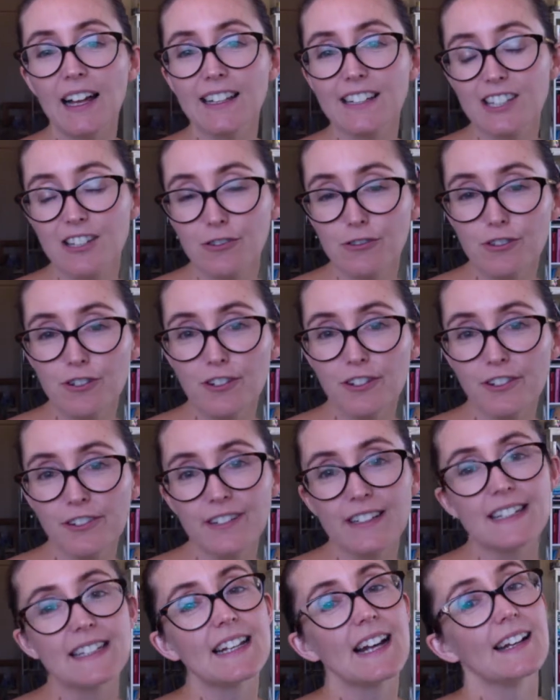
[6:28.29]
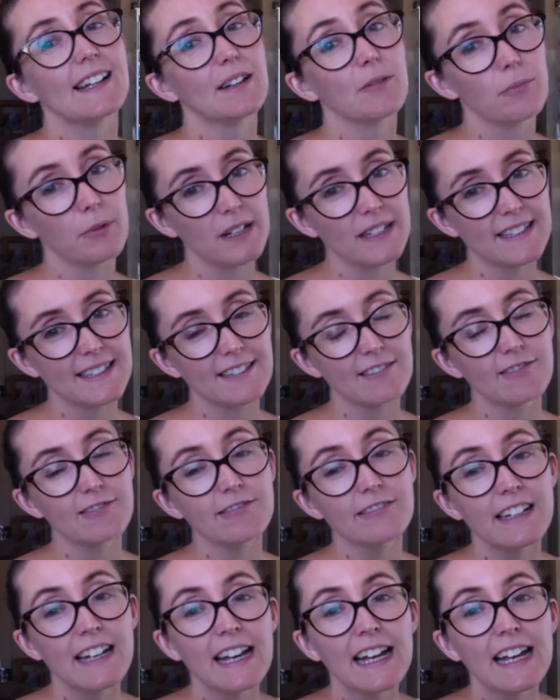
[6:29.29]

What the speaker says: children who are starting preschool.